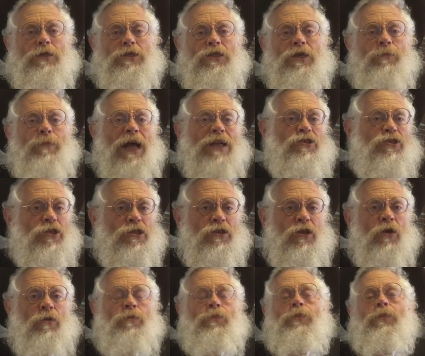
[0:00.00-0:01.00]
Shabbat
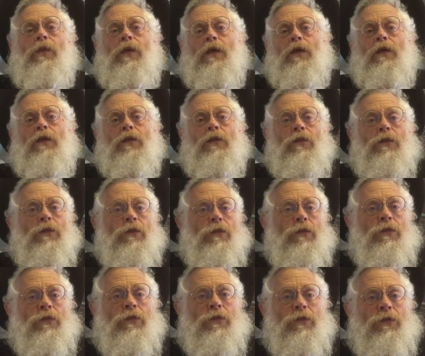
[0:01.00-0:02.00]
Shalom.
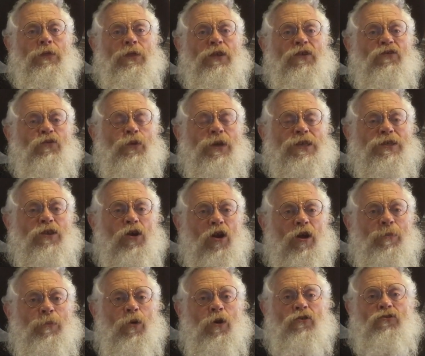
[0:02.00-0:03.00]
This week's Torah
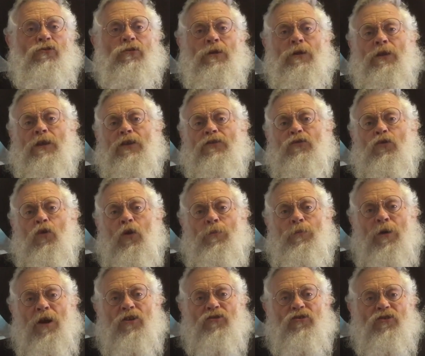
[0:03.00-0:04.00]
portion is called
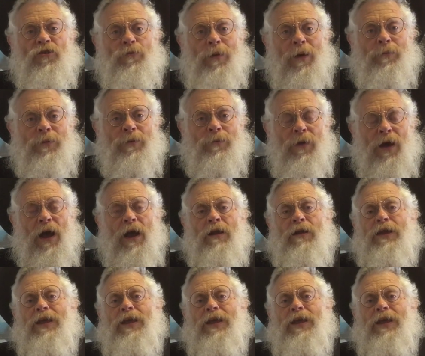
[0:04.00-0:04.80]
Parshas Bamidbar.